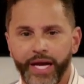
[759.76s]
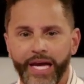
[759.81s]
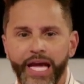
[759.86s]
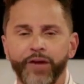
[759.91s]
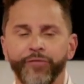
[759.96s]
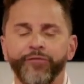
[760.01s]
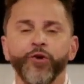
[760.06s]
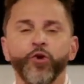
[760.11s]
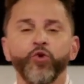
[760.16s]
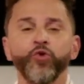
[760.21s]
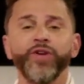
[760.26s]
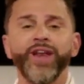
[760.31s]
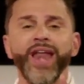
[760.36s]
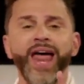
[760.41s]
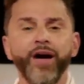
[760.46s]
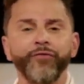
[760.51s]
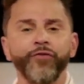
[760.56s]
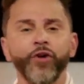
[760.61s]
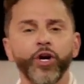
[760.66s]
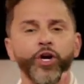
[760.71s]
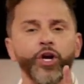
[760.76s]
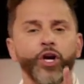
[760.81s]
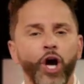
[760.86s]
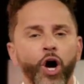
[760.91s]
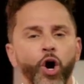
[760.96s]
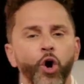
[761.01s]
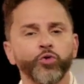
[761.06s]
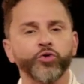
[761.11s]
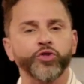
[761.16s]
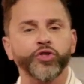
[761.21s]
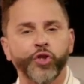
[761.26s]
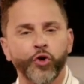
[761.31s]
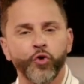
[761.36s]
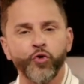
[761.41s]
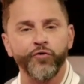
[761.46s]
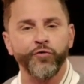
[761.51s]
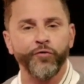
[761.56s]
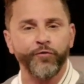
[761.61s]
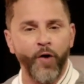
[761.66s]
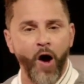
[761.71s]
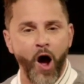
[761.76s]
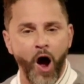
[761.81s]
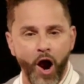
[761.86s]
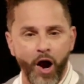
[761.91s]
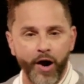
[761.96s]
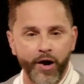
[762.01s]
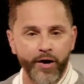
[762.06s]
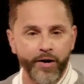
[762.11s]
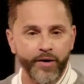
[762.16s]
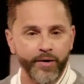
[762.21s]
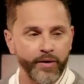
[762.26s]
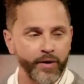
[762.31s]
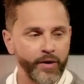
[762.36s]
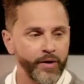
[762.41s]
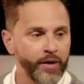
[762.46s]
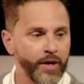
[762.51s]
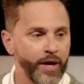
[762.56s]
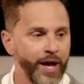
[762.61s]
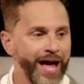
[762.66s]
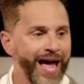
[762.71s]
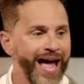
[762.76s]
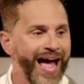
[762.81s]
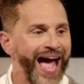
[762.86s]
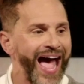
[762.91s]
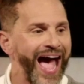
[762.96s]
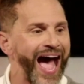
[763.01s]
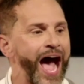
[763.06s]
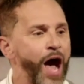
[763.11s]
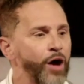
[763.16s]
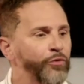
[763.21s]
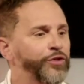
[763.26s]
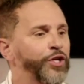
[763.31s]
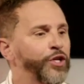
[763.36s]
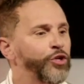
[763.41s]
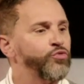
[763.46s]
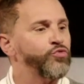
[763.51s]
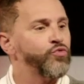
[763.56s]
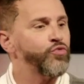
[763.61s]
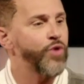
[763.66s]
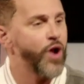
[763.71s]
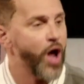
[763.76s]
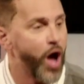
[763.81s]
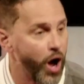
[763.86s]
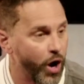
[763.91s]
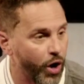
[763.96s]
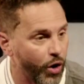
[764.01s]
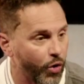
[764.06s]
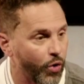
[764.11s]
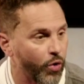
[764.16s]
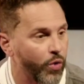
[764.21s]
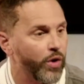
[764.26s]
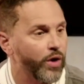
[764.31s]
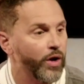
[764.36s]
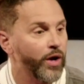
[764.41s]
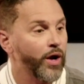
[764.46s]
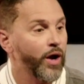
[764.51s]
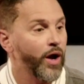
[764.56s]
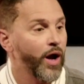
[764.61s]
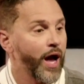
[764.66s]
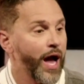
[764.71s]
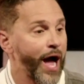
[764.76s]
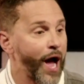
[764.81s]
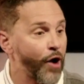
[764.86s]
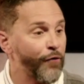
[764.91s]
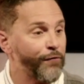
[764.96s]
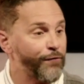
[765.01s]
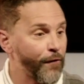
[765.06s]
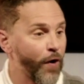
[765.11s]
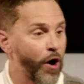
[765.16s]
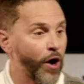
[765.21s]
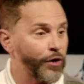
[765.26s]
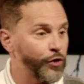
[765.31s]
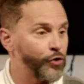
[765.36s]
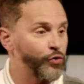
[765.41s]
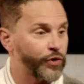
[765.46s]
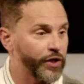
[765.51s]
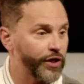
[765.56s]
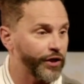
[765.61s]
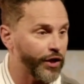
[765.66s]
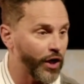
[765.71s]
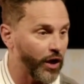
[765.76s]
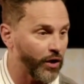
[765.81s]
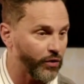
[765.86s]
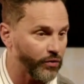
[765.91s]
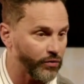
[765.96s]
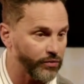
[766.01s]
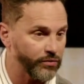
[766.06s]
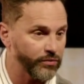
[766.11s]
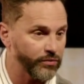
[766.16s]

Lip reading: If you never go too far, how do you know how far you can go?